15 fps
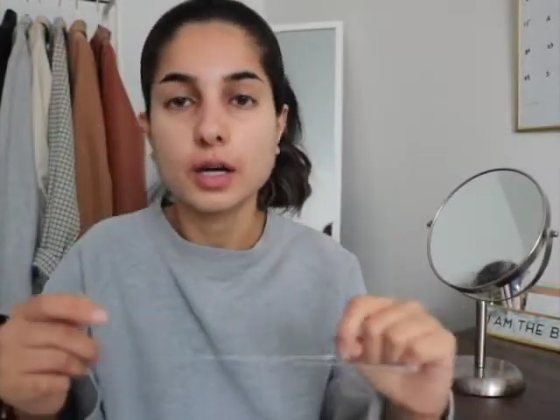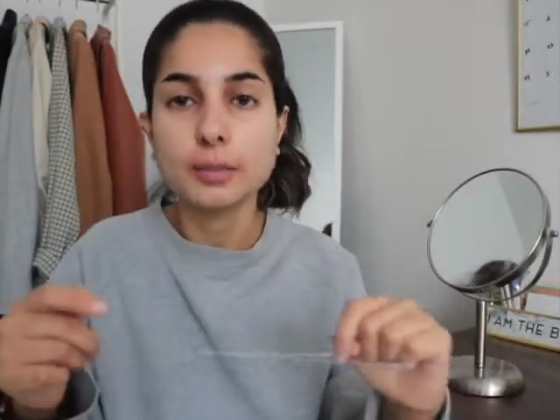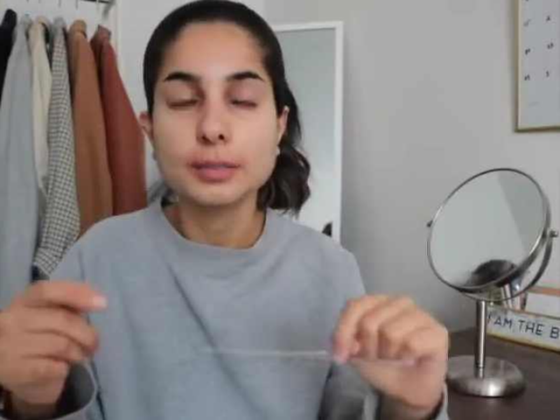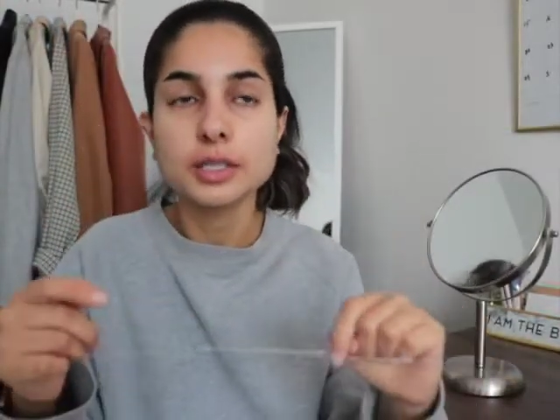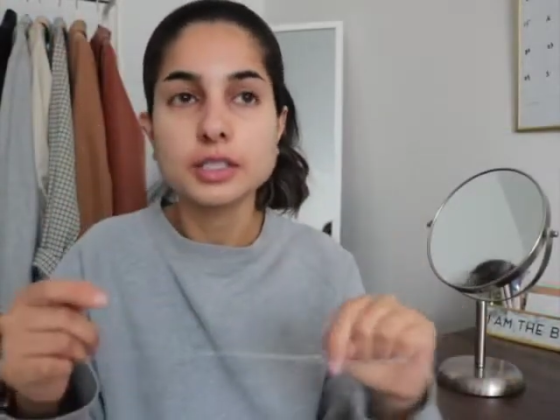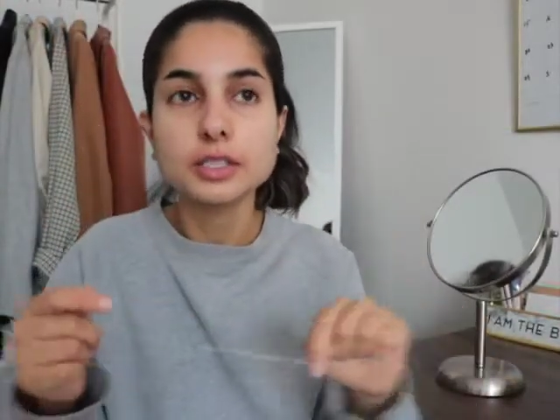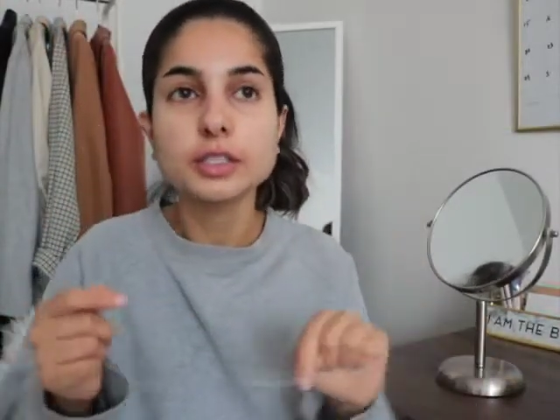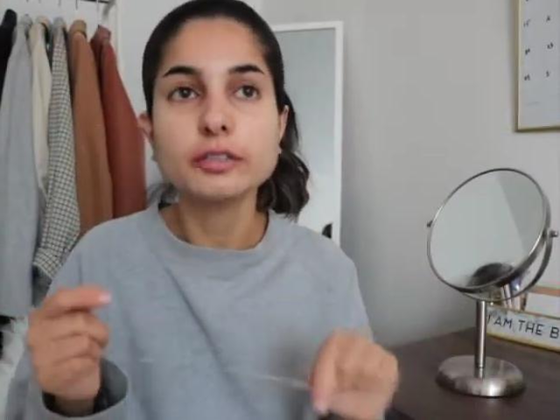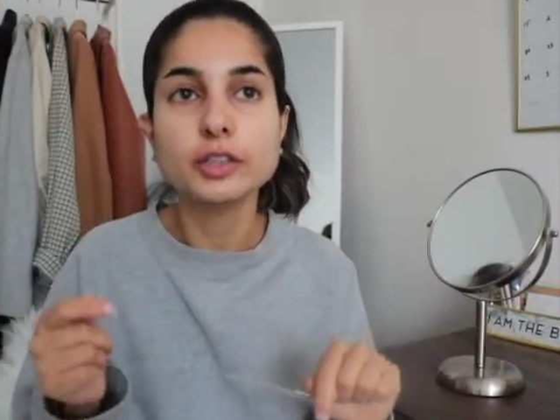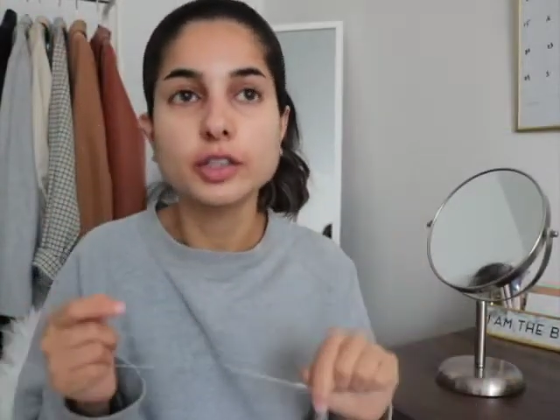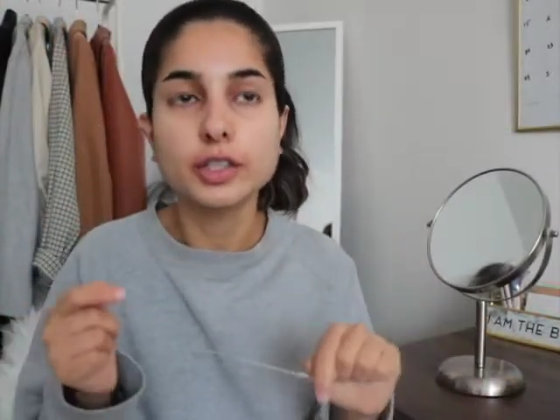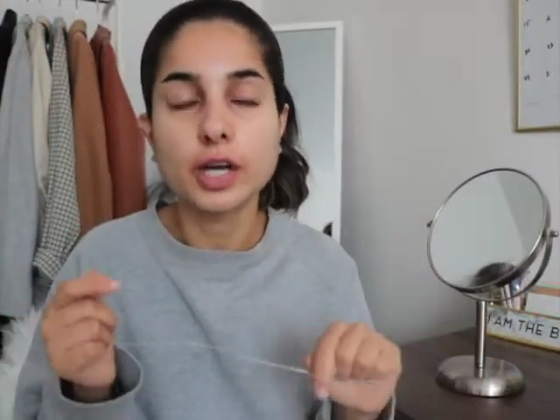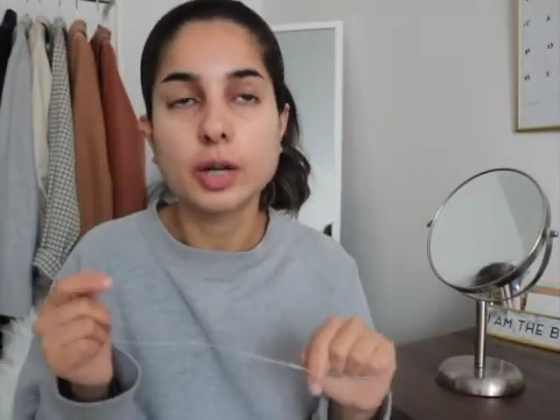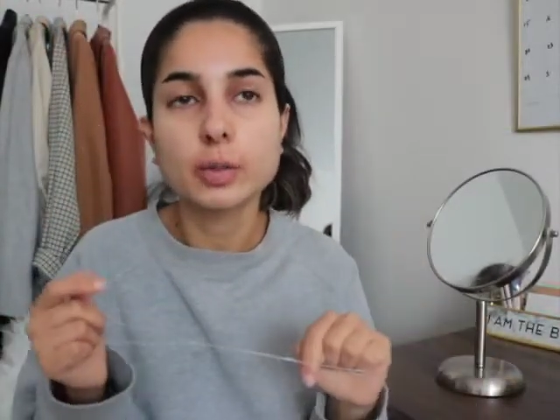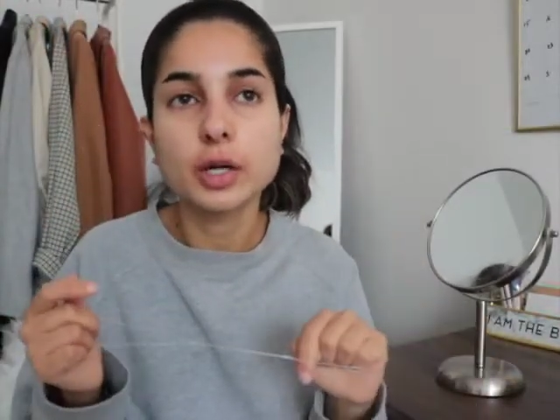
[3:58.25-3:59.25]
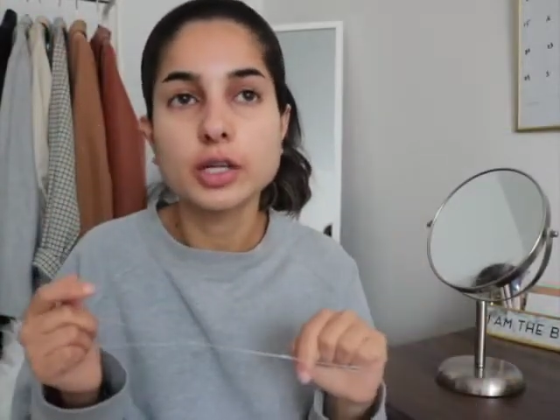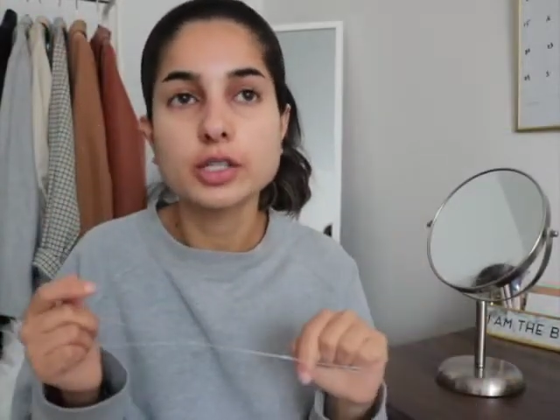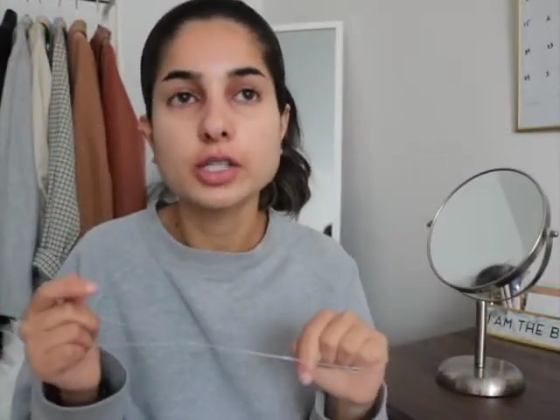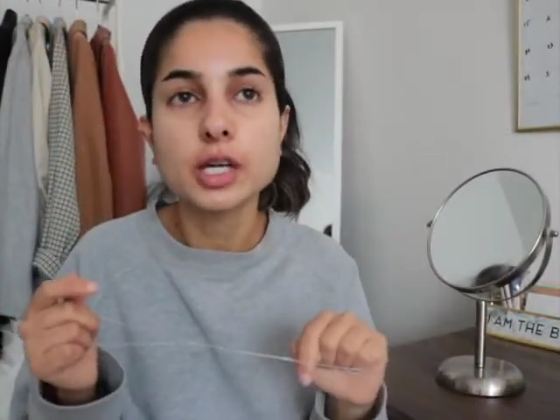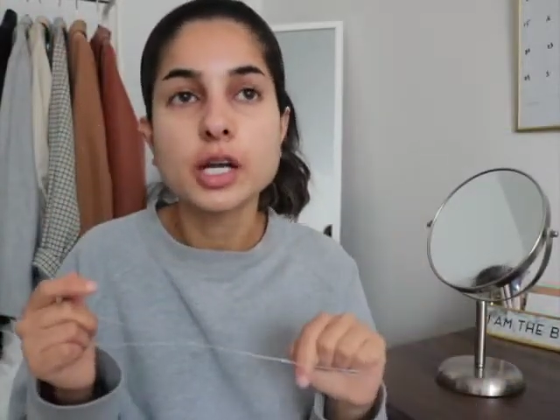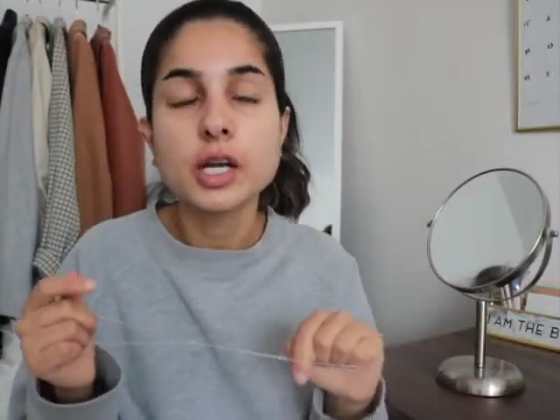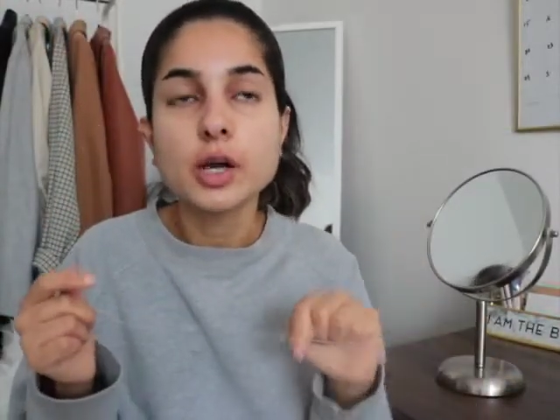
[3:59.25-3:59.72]
Basically for the
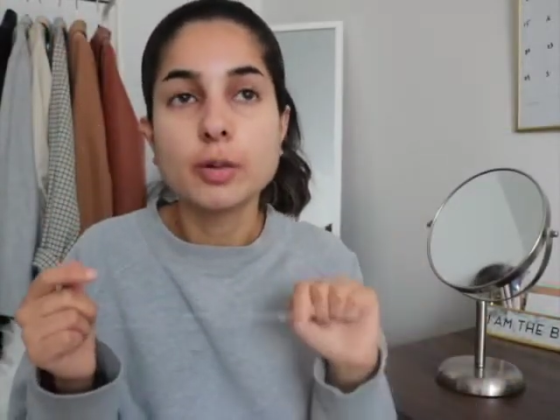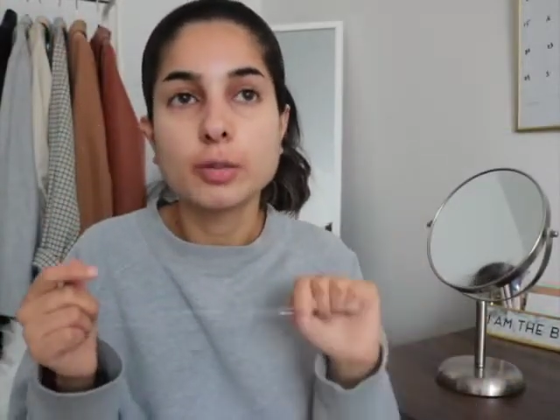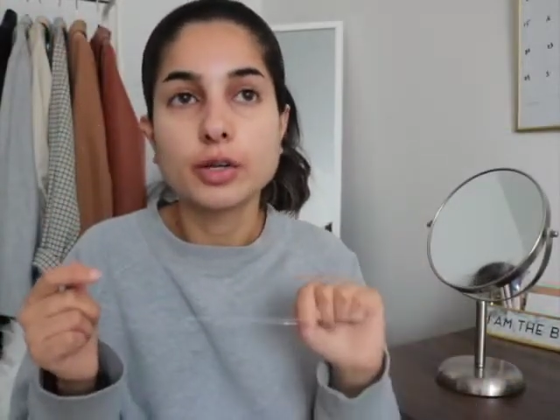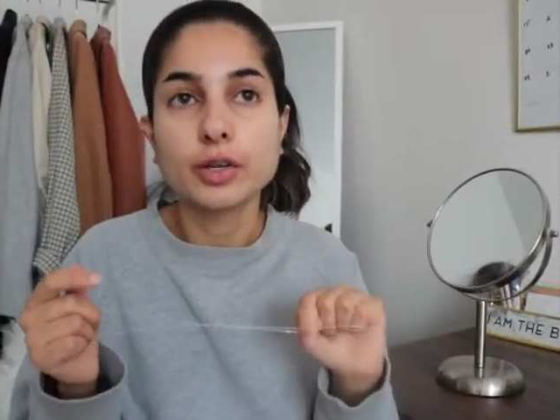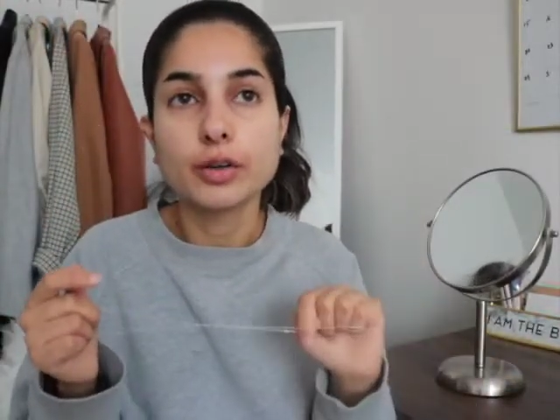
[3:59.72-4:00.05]
eyebrows, when you're